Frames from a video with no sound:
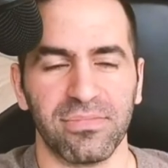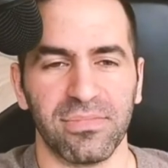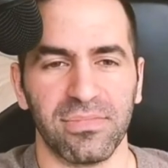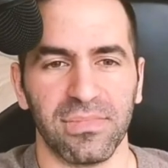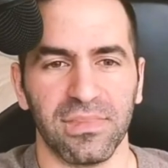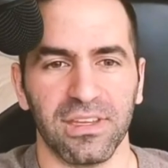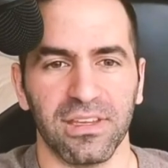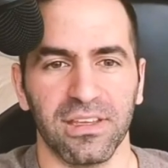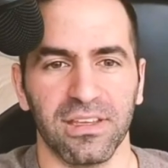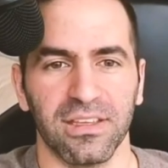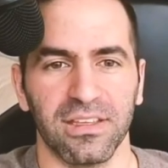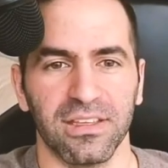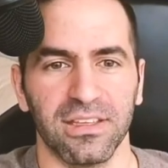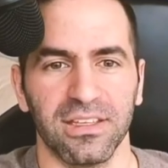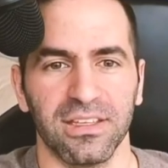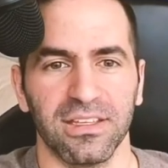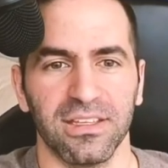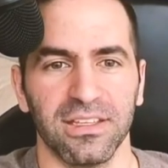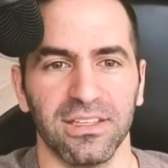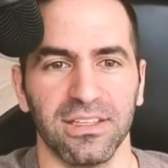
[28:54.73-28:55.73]

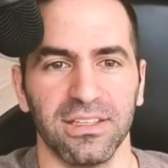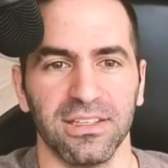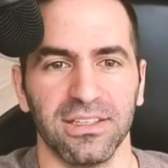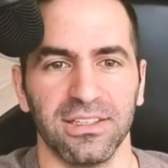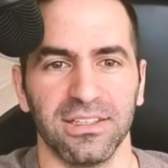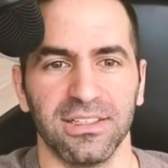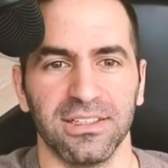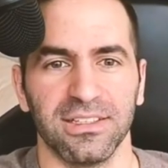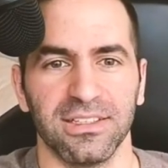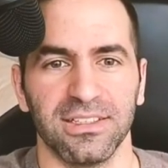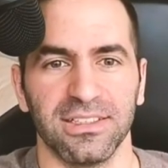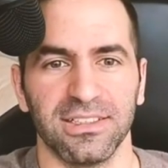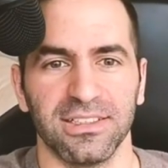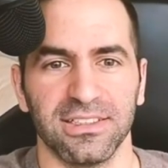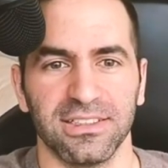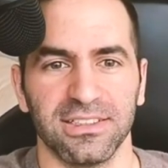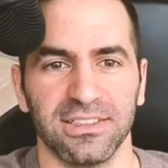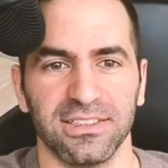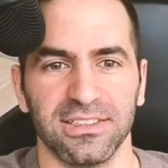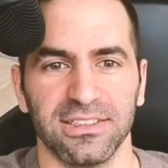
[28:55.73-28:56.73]

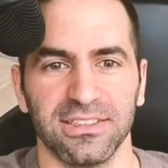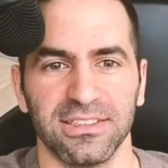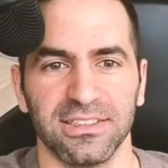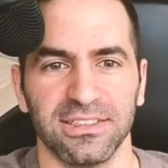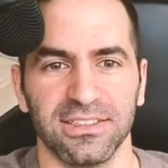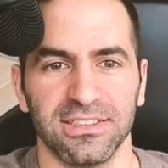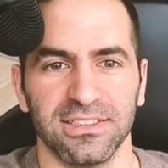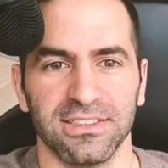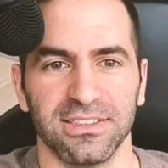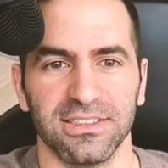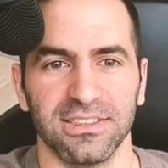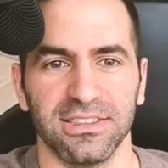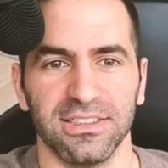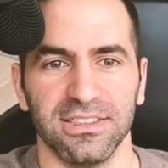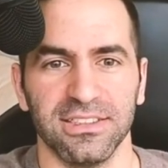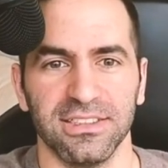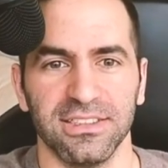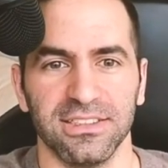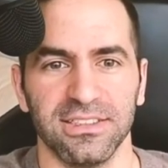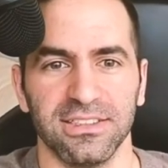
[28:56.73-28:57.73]

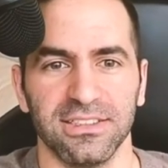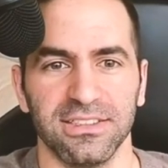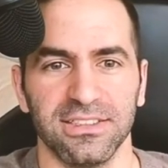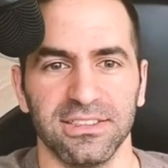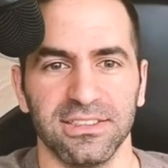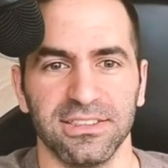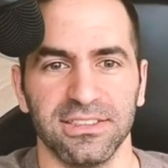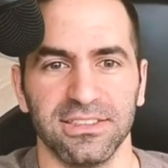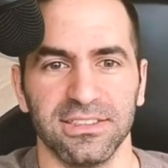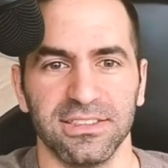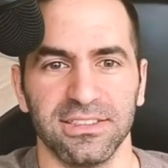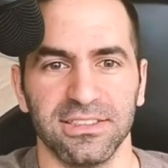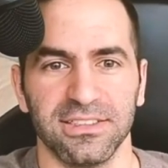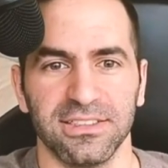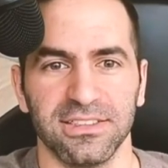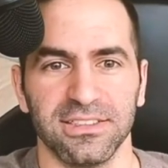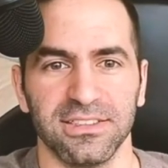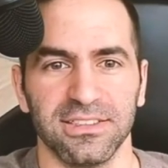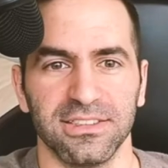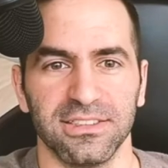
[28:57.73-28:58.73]

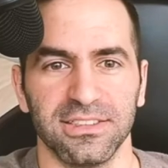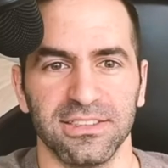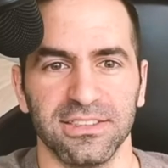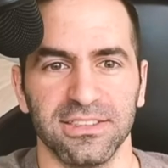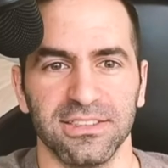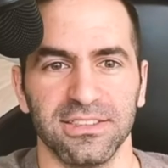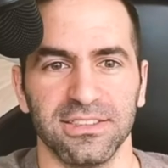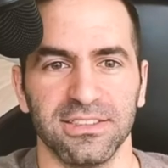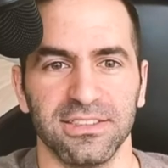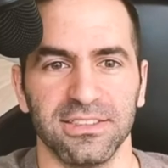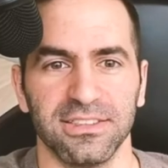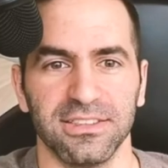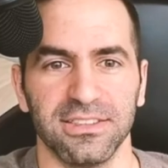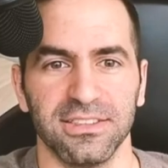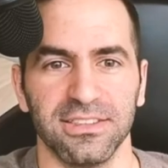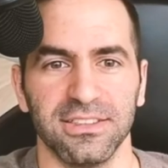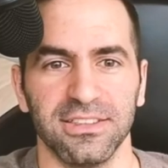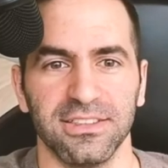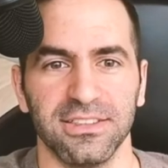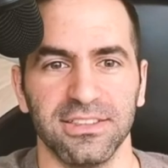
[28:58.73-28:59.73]

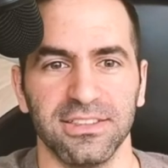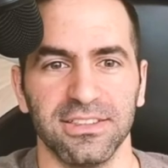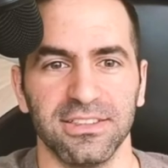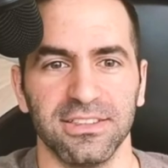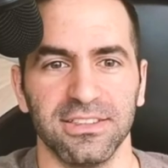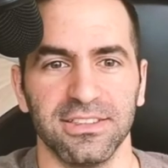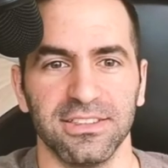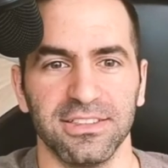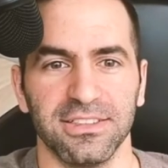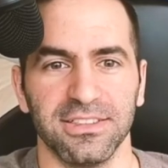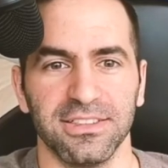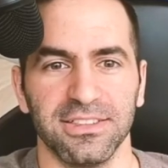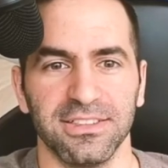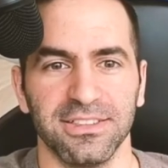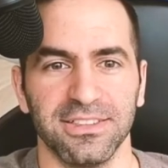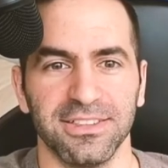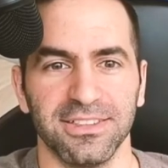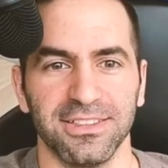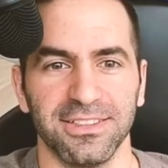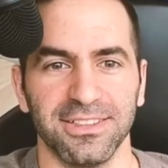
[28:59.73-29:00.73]

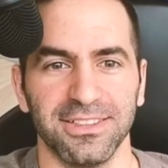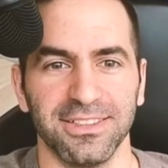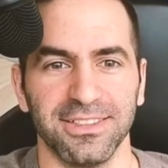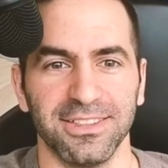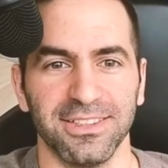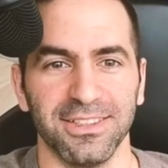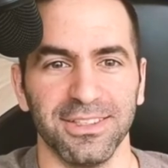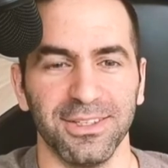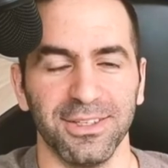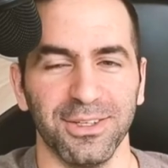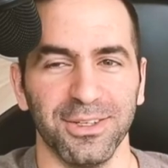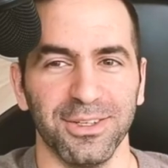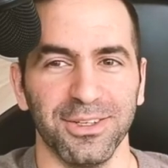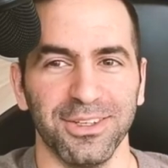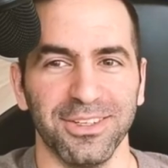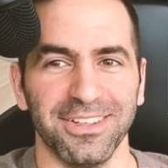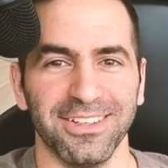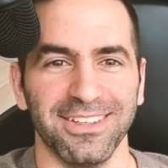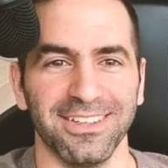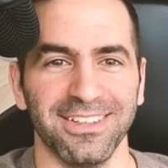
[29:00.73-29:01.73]

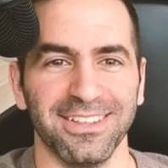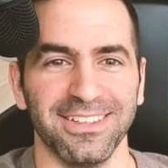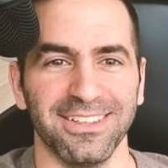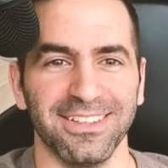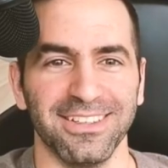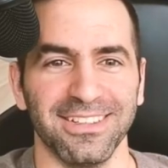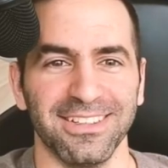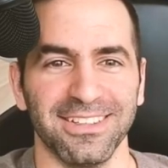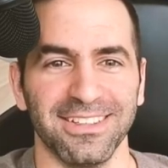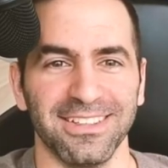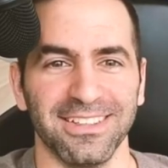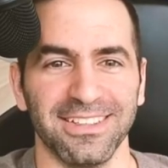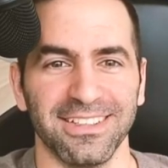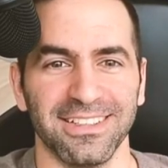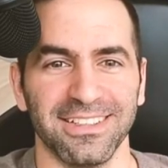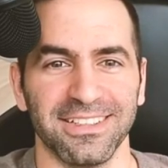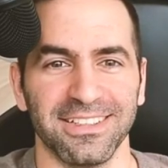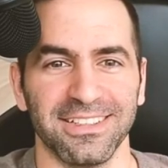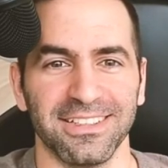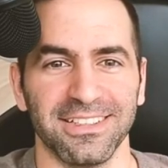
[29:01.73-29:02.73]
No words are spoken by the person on screen.